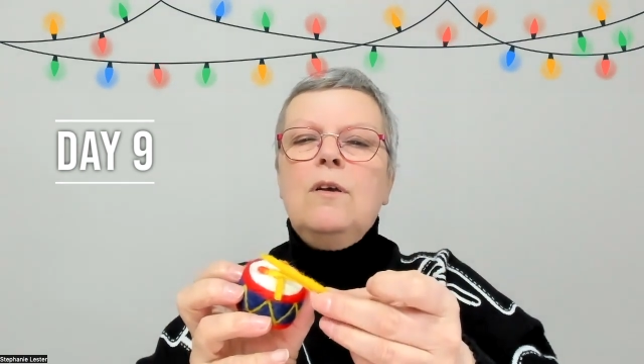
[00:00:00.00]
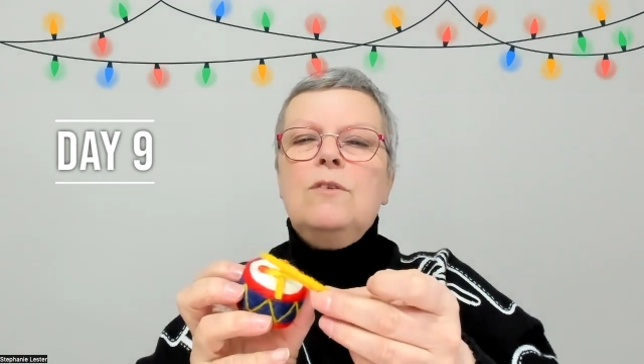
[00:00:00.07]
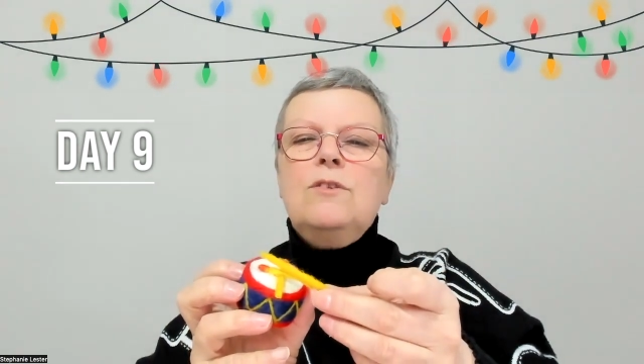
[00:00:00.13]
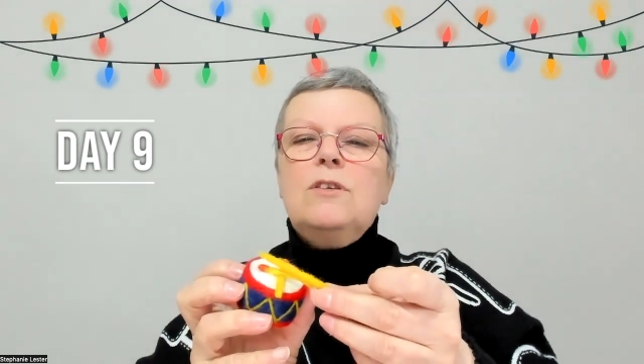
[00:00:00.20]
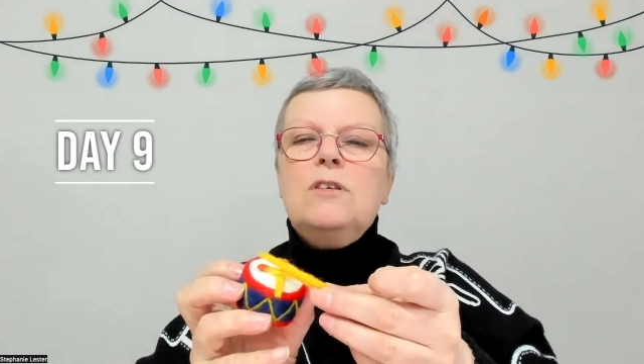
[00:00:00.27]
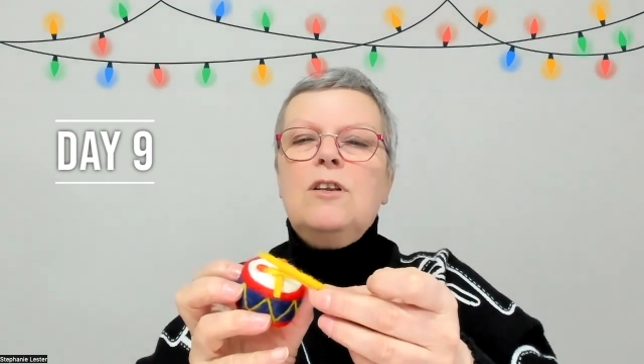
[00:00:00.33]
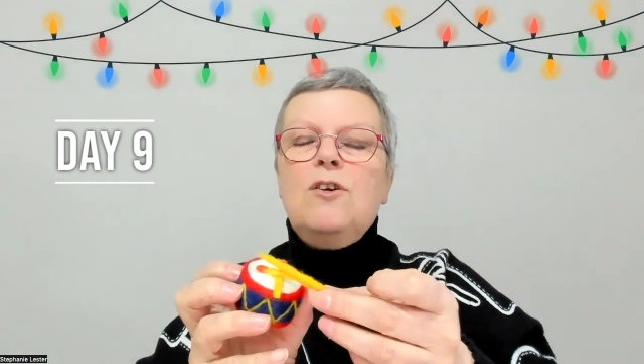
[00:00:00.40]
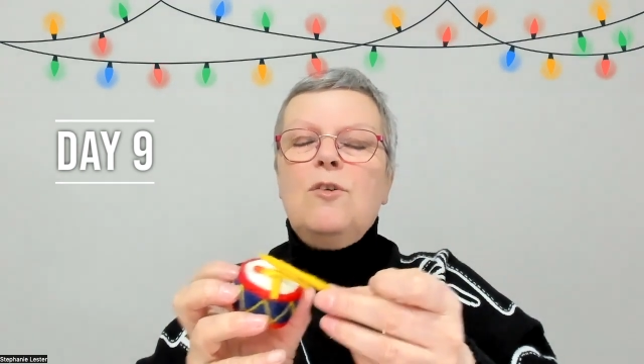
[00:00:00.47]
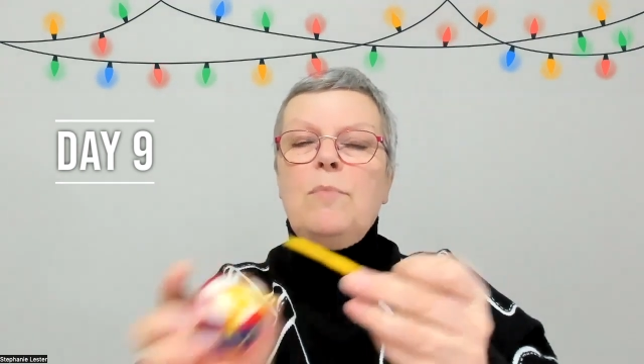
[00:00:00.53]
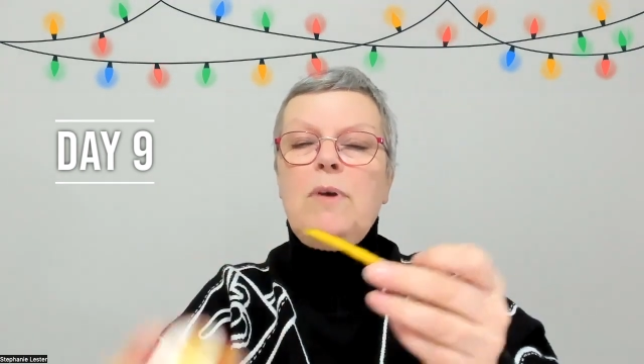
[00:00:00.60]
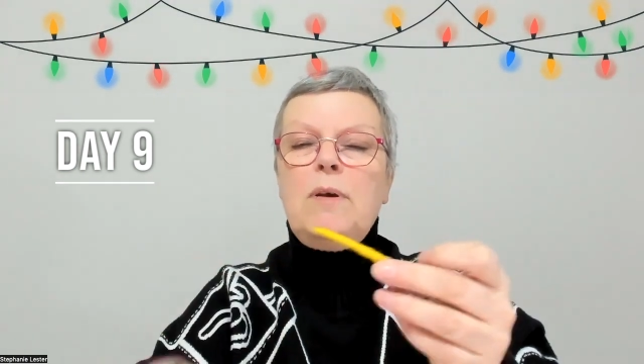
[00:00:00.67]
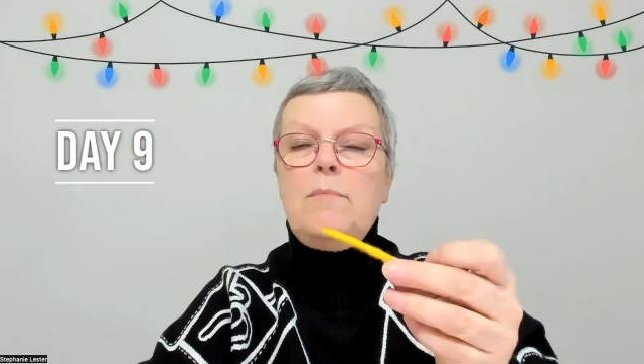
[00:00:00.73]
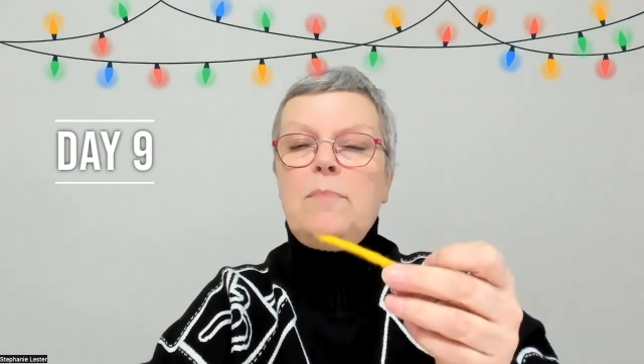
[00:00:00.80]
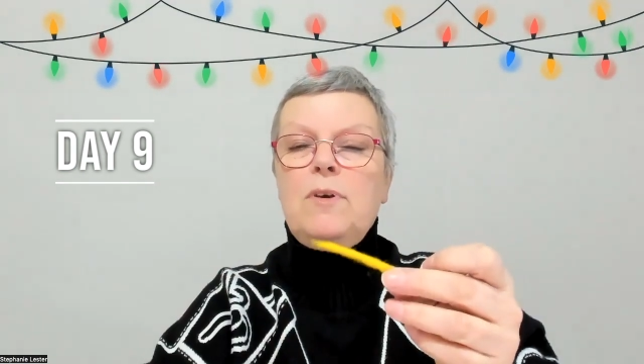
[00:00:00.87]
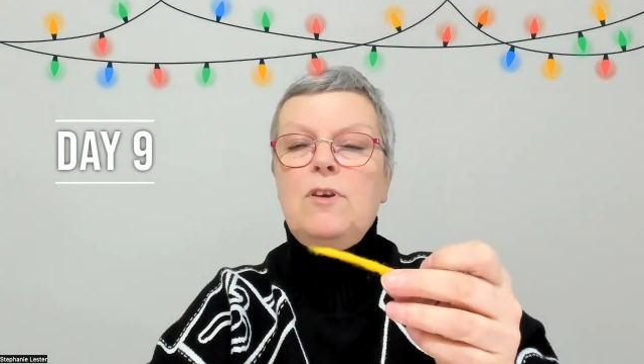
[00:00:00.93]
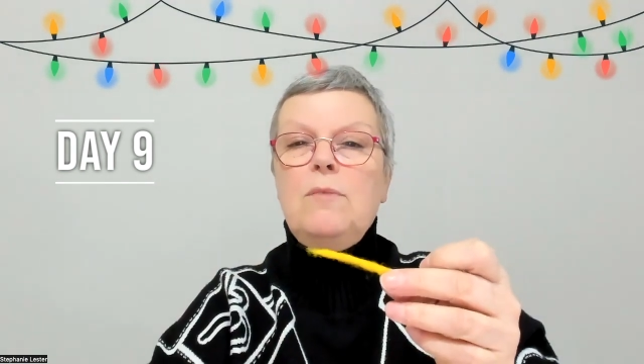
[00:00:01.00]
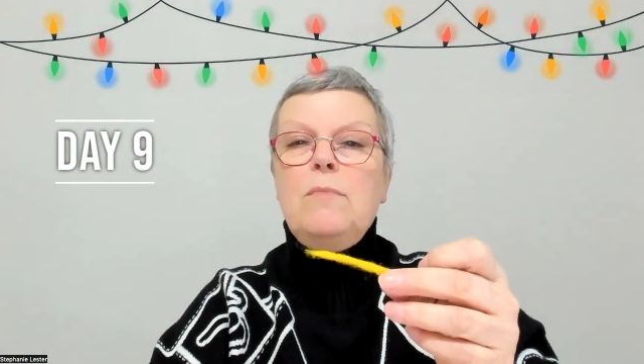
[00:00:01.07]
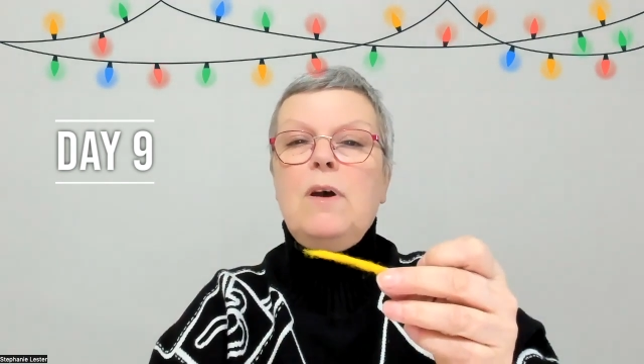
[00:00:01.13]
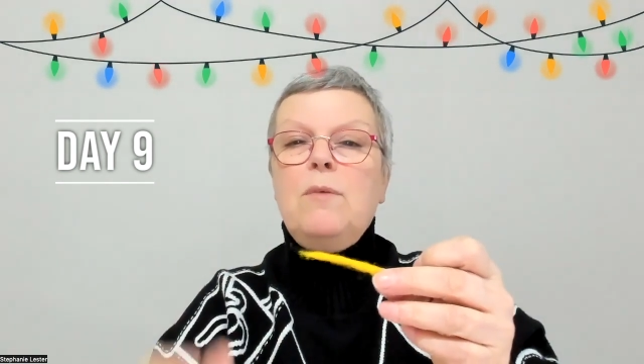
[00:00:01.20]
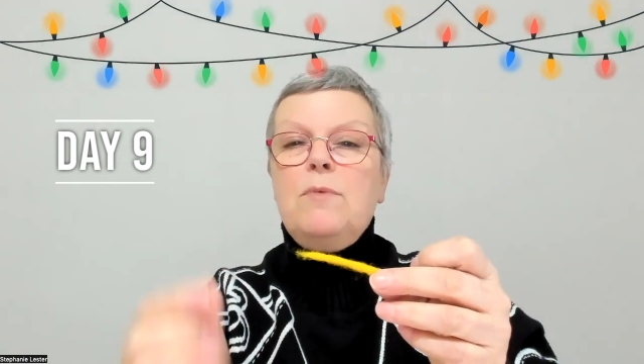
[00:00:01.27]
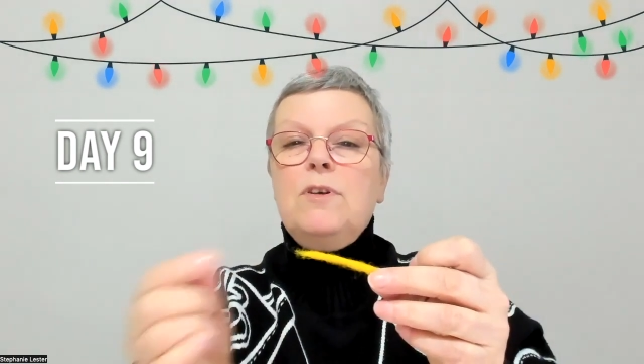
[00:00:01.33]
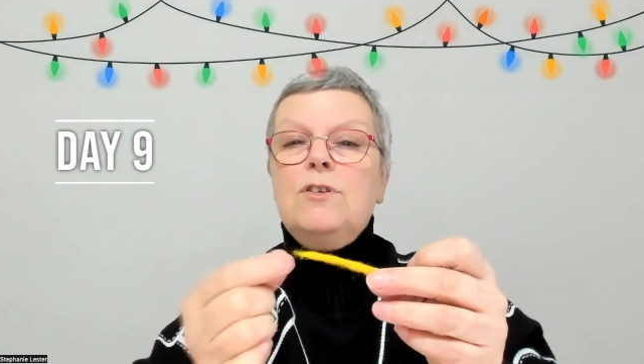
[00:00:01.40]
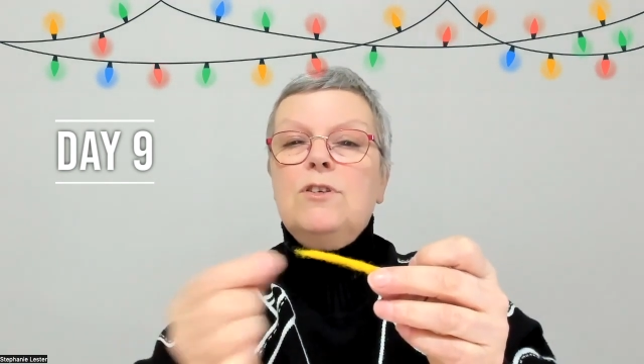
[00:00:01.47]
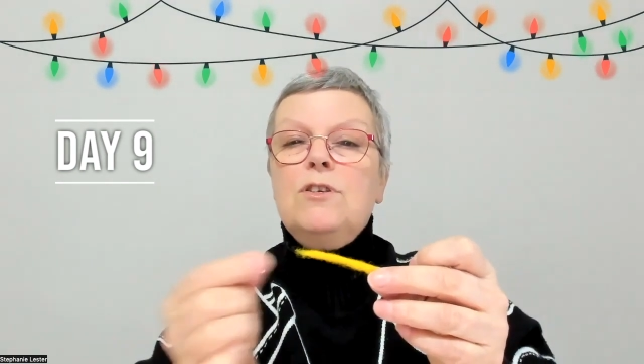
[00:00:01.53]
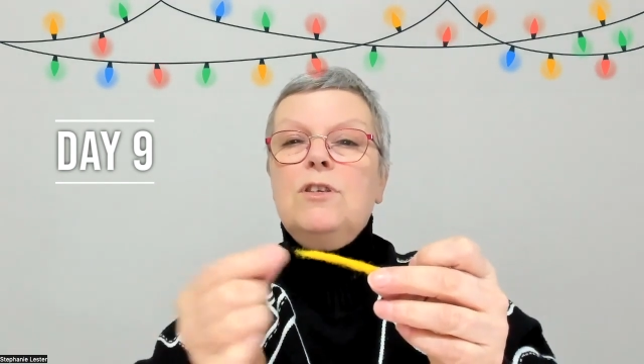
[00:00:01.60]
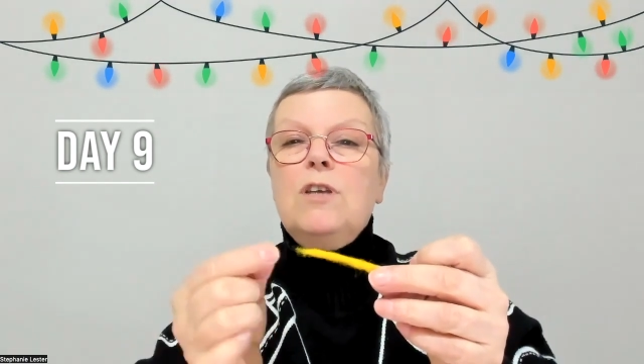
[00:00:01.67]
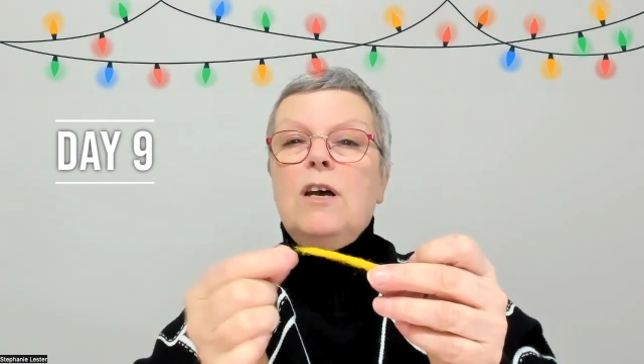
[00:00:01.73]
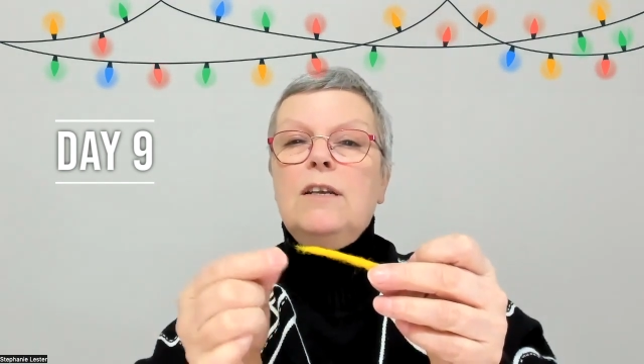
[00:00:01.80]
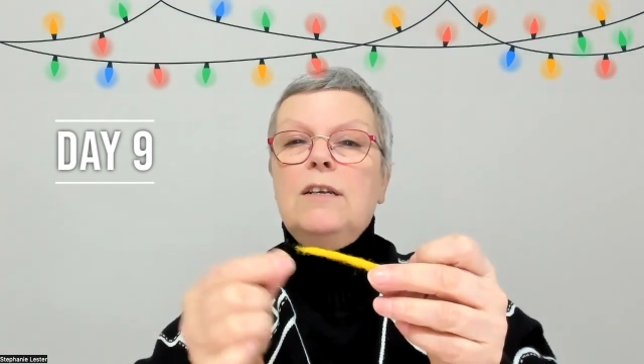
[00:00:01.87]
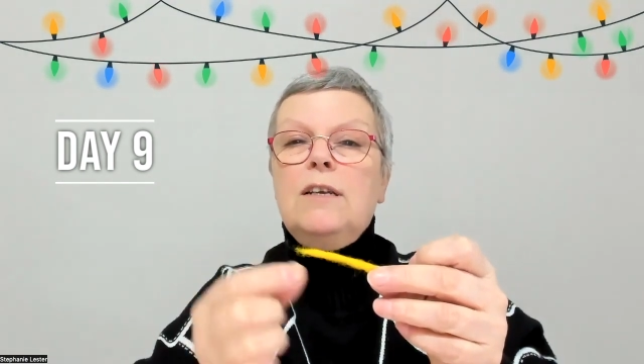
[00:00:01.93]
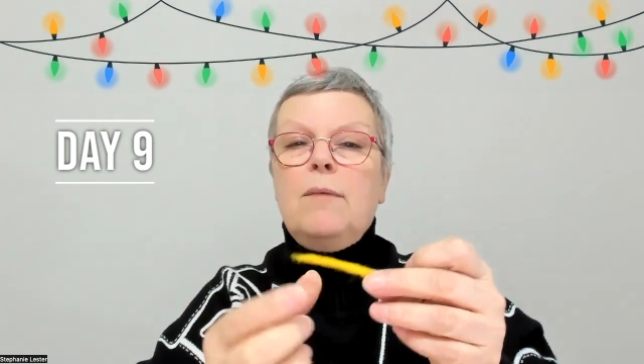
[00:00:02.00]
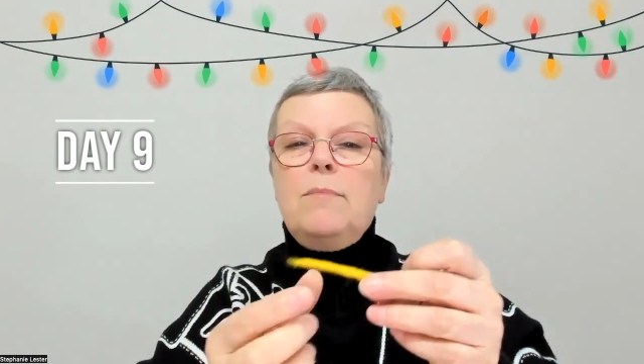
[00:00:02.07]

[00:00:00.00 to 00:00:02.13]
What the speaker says: just a little bit, but you might want to just tidy